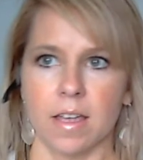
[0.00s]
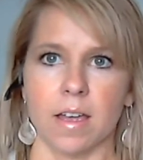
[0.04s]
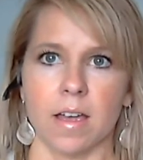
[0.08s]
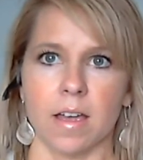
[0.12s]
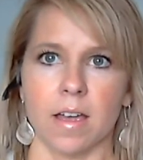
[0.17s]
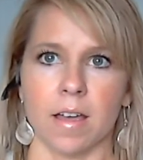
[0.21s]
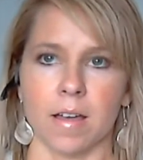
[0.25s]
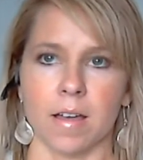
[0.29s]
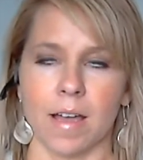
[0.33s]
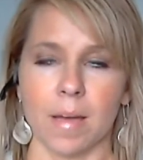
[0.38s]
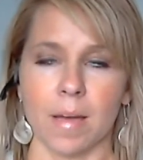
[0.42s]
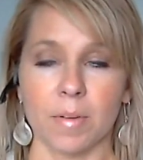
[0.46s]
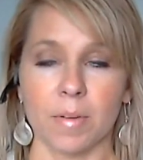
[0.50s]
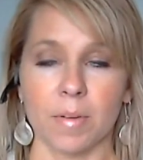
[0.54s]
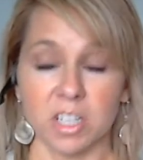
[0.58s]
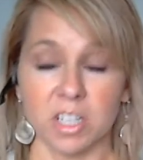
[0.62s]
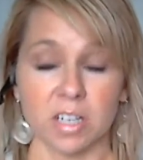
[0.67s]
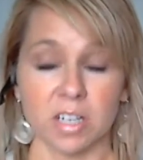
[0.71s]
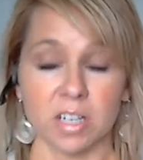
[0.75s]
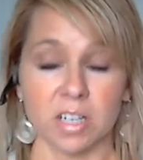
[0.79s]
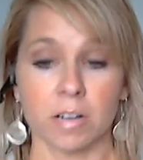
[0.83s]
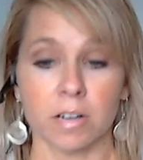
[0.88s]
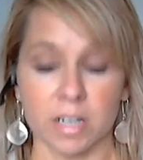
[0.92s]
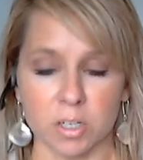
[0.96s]
How much
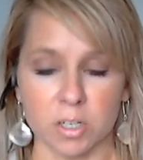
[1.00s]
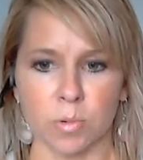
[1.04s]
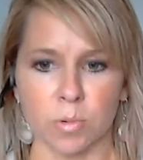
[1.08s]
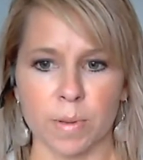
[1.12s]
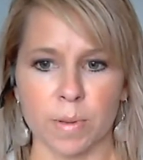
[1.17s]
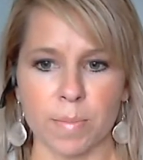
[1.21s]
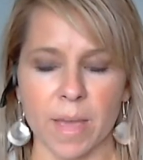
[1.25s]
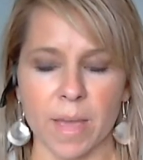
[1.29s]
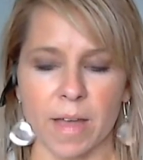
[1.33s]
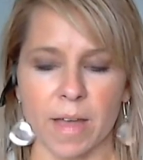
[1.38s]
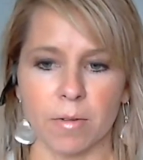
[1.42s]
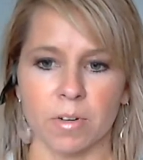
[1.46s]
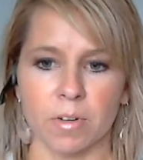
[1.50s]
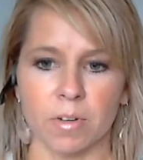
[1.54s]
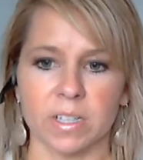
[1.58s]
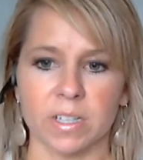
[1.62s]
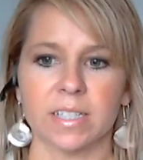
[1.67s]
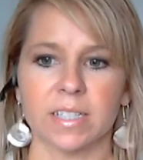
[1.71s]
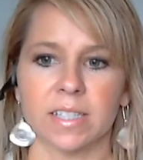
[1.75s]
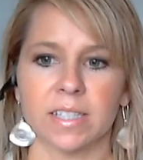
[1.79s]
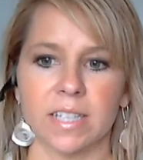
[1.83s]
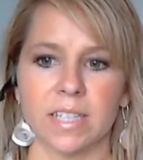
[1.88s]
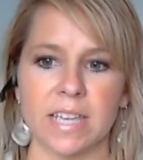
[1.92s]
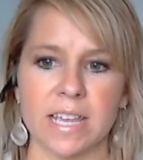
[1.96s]
integration we might want
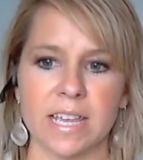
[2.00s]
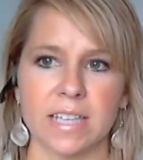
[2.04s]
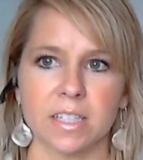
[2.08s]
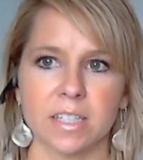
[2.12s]
to see.